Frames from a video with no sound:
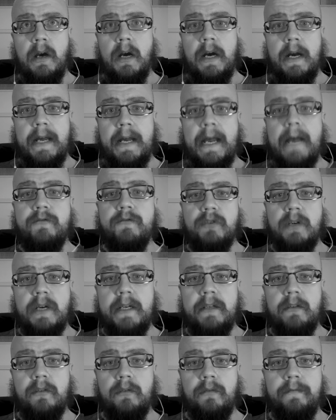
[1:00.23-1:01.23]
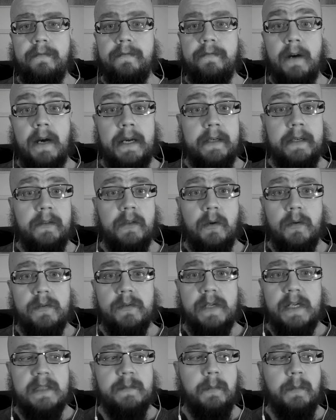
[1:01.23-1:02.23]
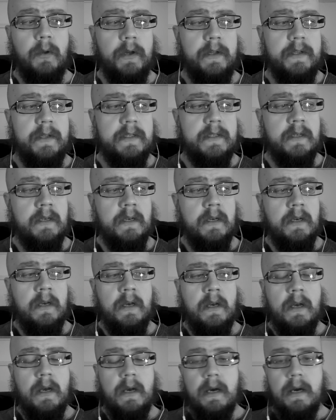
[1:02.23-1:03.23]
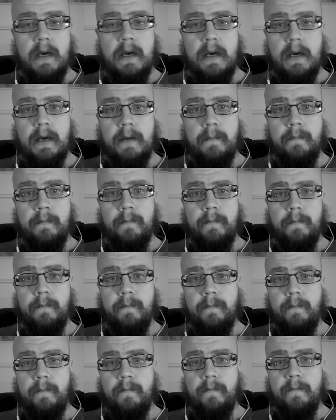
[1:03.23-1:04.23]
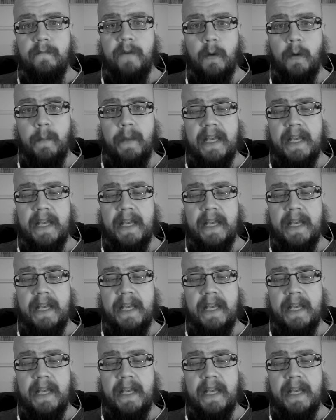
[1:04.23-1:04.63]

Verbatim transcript: I have tried to find those exploits um, from